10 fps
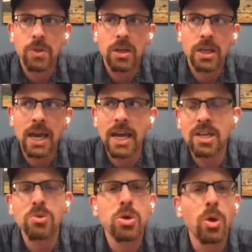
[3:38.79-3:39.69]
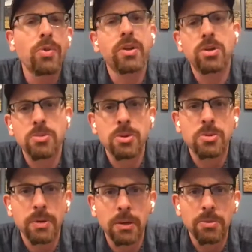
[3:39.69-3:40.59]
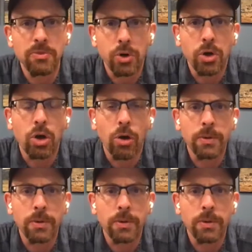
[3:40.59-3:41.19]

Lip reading: Yeah, that you're supposed to pick up the phone and call